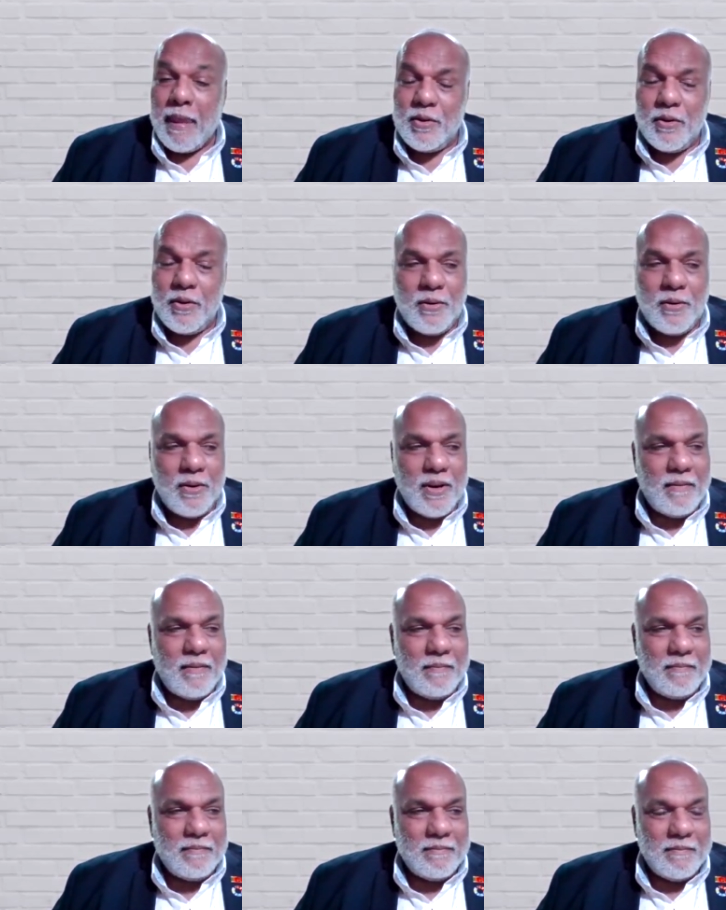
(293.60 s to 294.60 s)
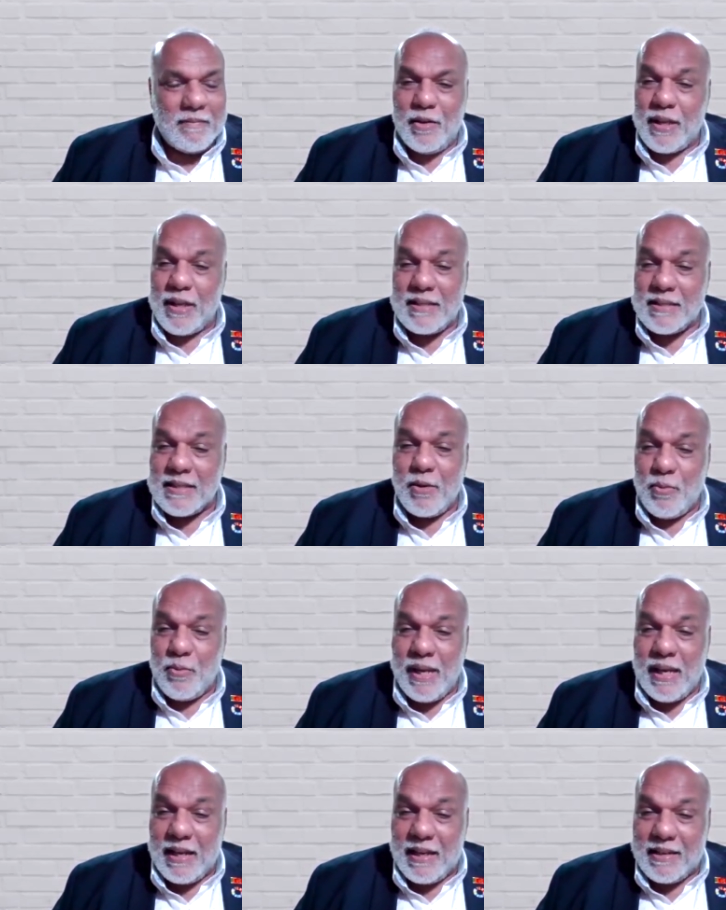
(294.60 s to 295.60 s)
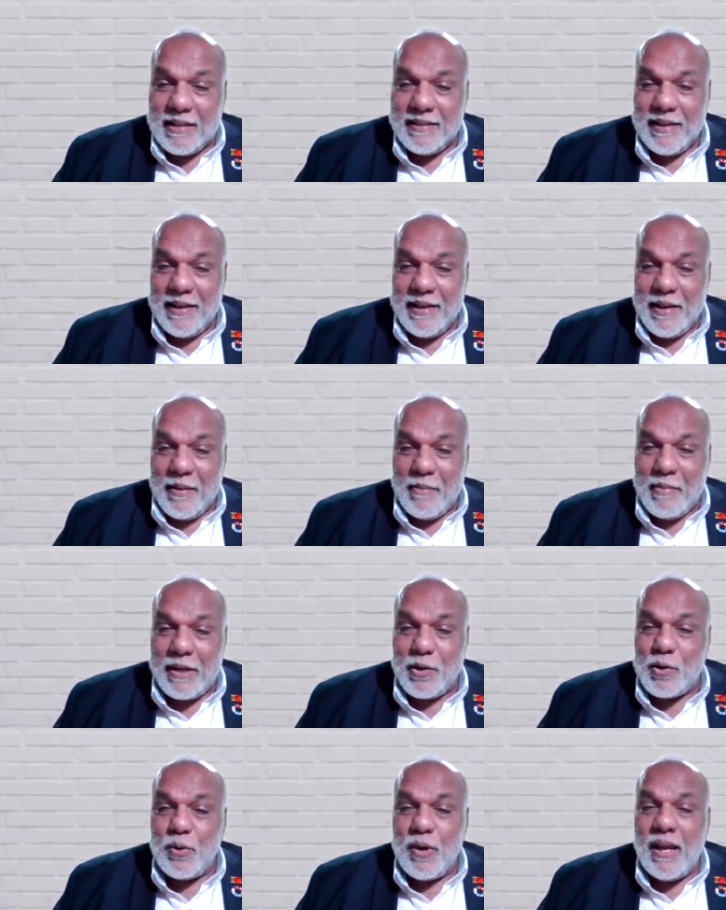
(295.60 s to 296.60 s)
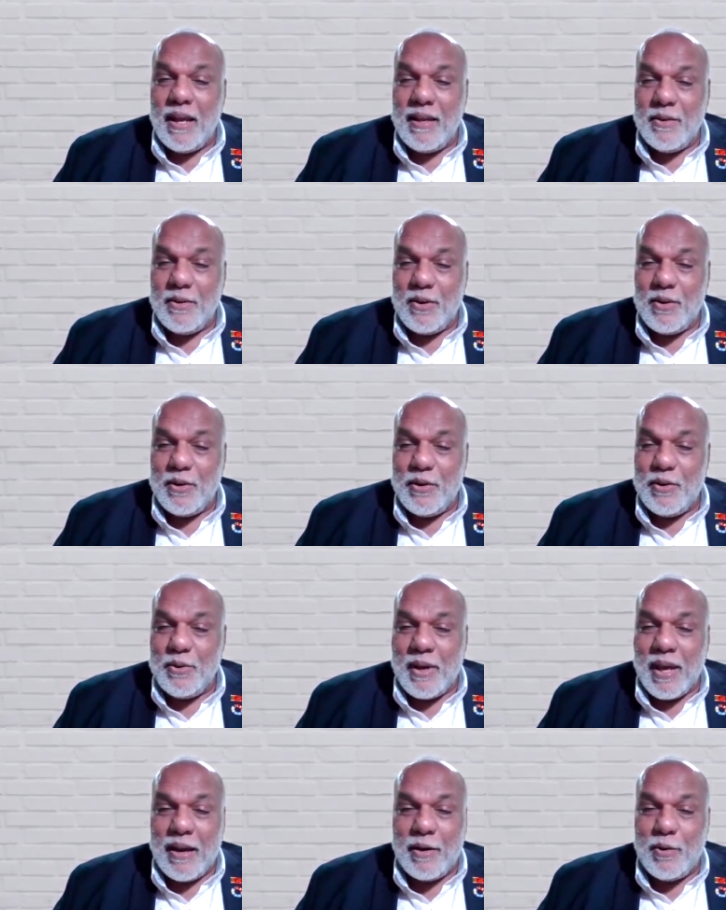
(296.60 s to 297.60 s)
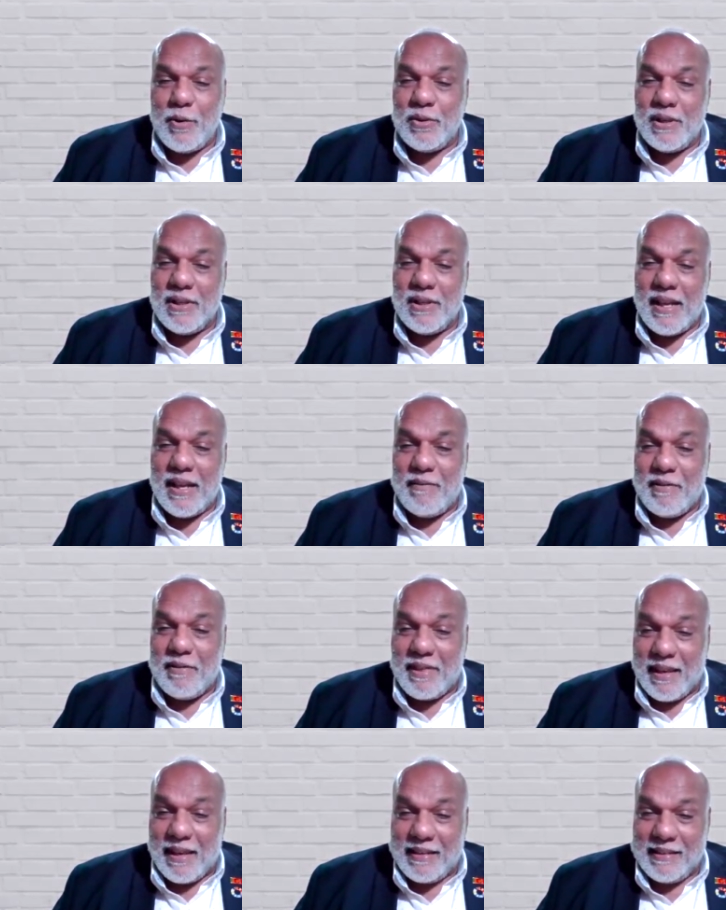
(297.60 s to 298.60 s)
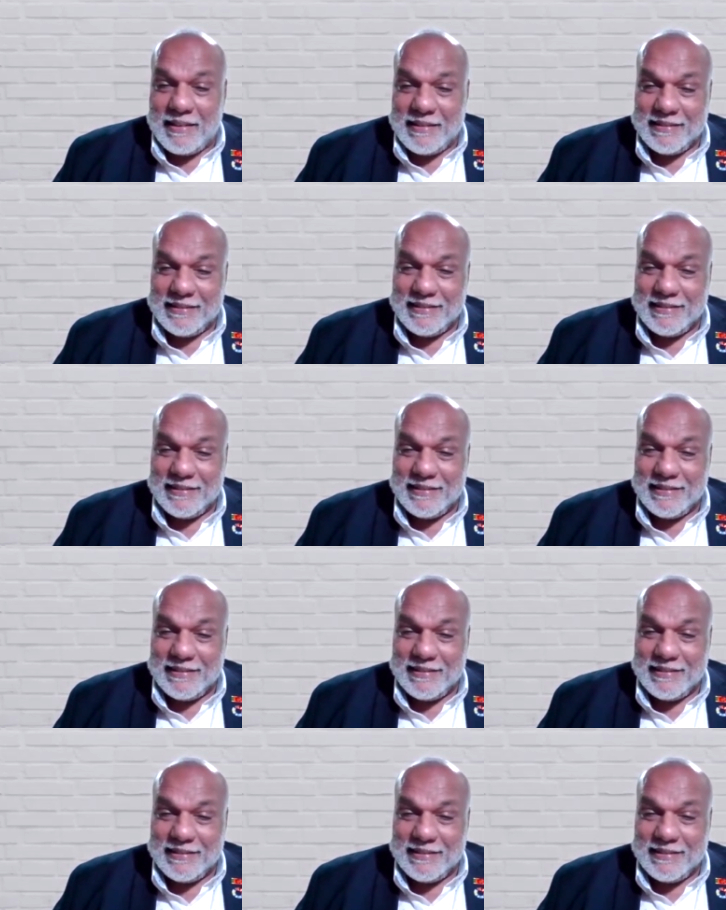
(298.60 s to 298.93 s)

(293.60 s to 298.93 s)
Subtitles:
So that's how we learn. But today, you can Google everything.